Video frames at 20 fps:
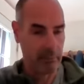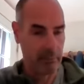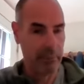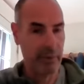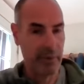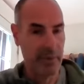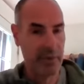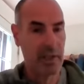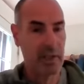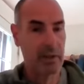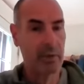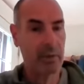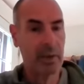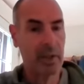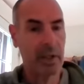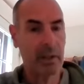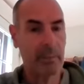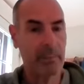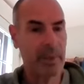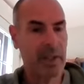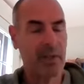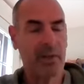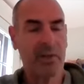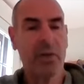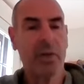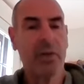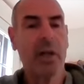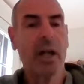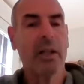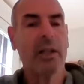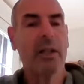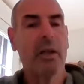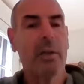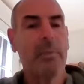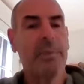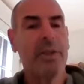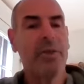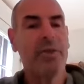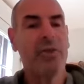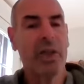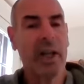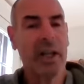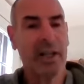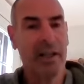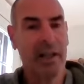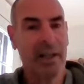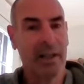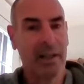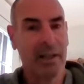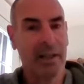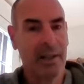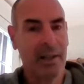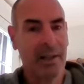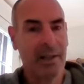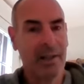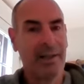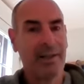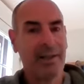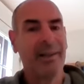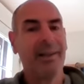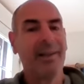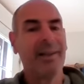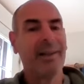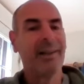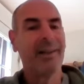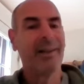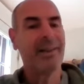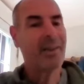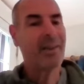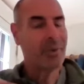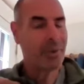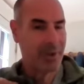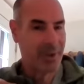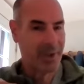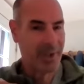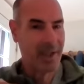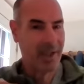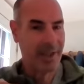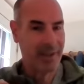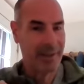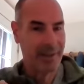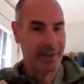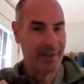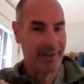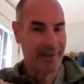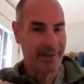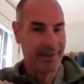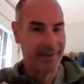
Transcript: proceed to needle, because you're not going to be checking the urticaria.